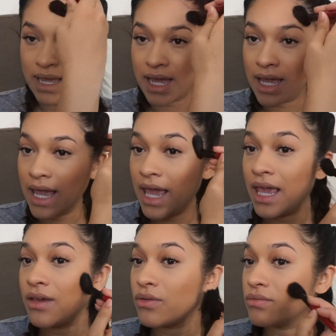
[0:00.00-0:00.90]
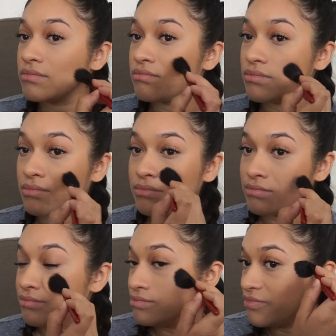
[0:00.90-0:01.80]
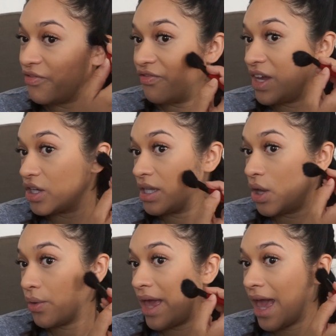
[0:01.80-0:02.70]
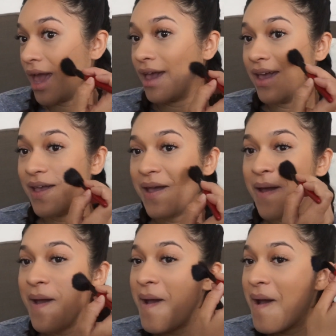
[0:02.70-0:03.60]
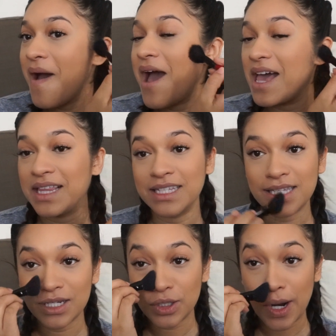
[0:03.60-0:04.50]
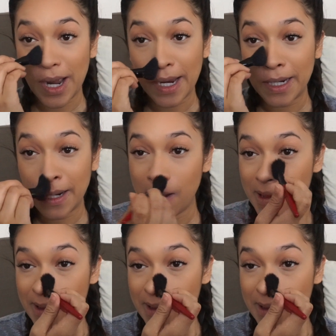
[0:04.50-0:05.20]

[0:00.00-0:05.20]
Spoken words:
I ate fairly okay. At least I tried.